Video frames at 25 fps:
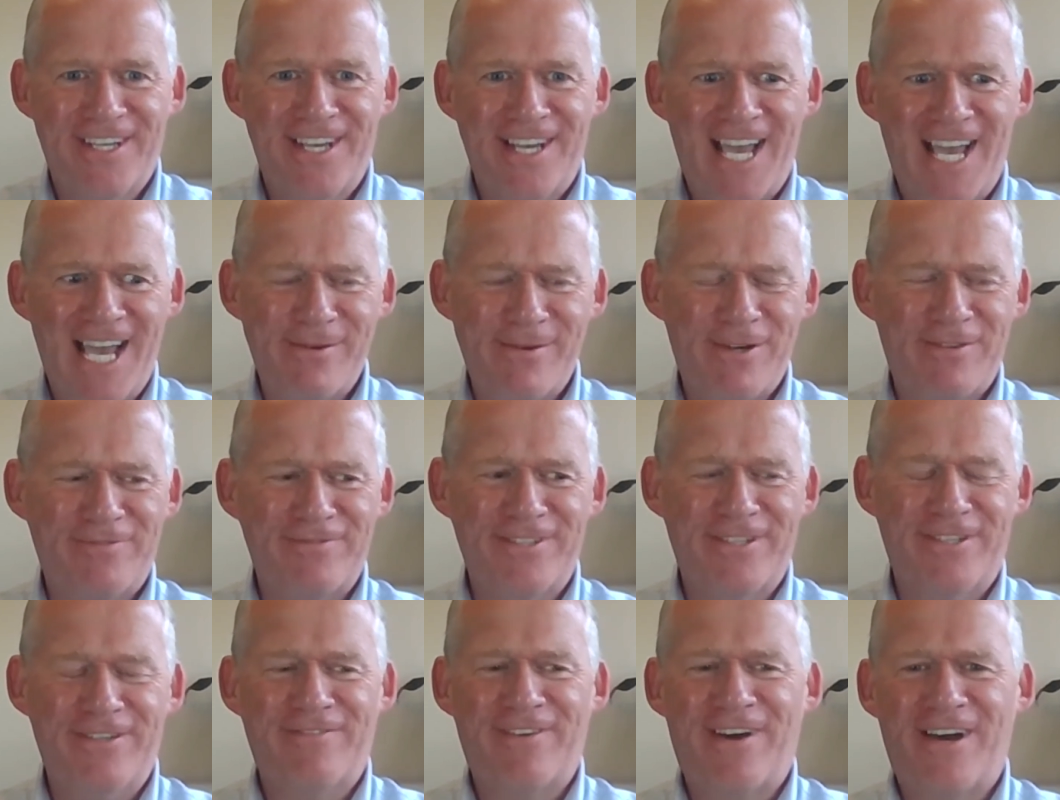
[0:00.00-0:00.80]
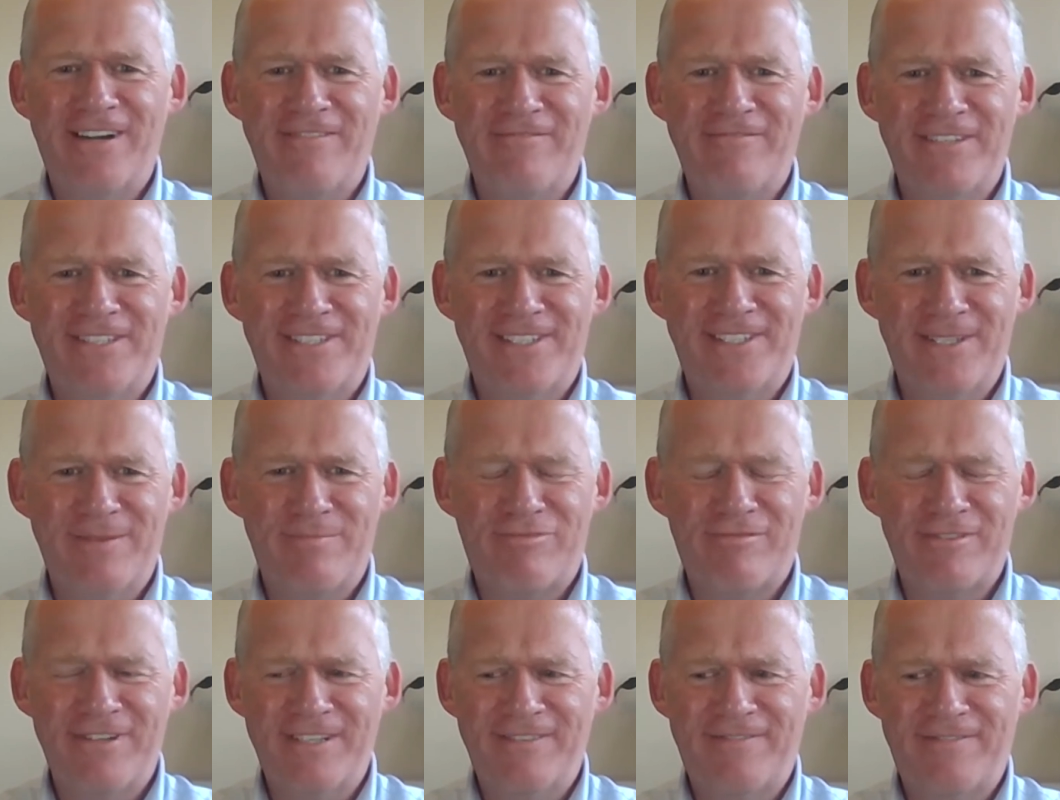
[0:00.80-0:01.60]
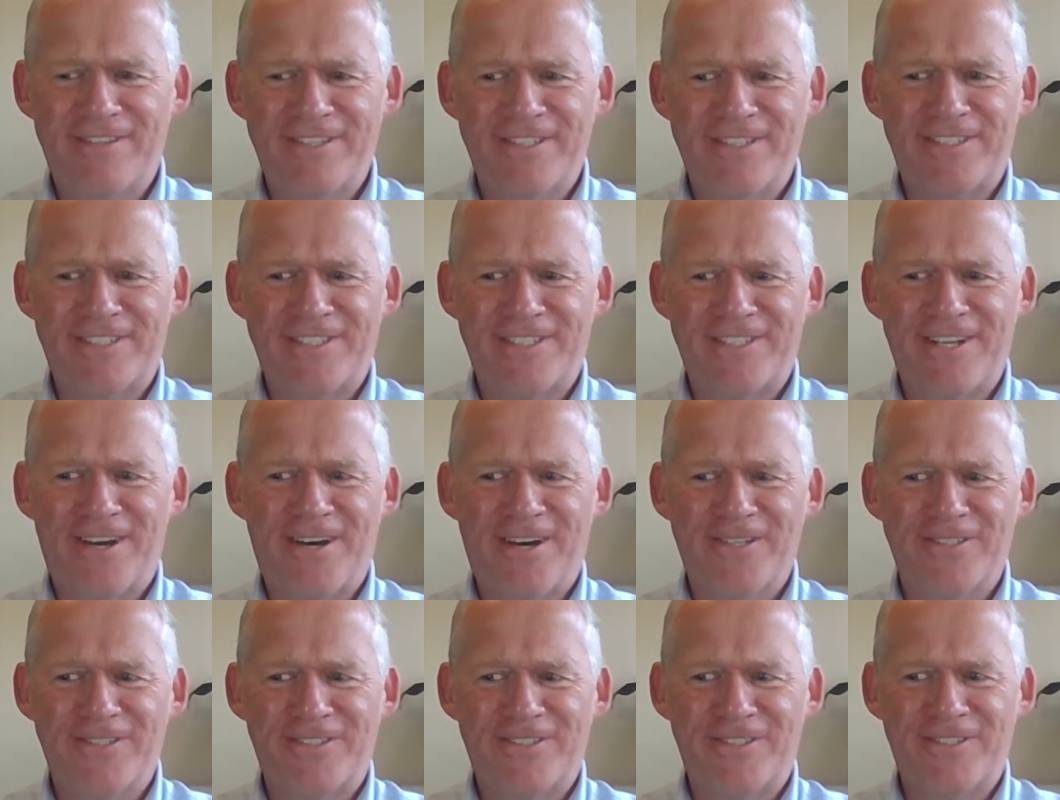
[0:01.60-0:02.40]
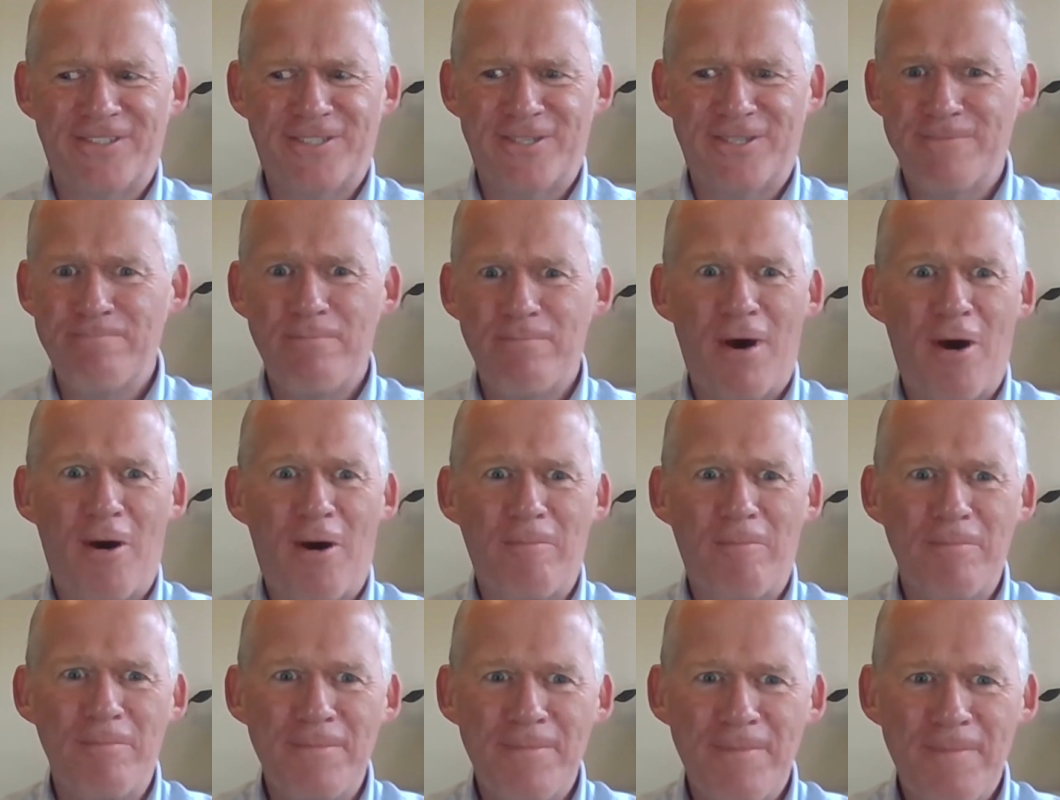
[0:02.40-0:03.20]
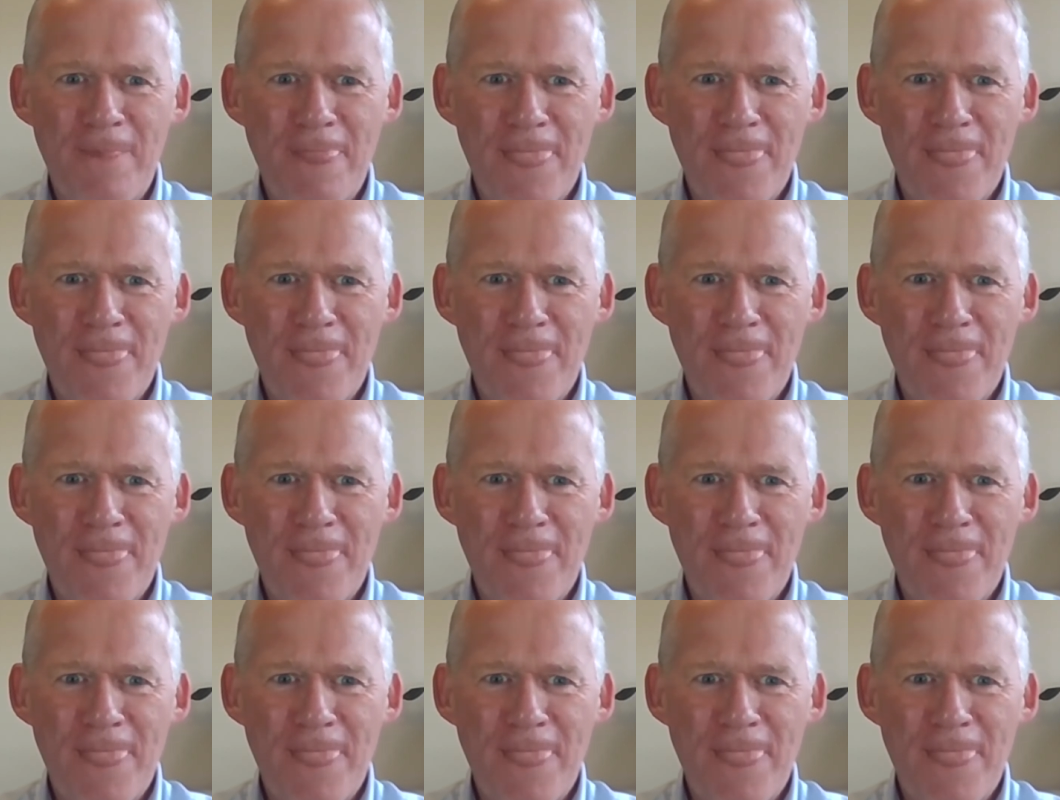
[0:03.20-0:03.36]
How often have I written a brief that starts to mom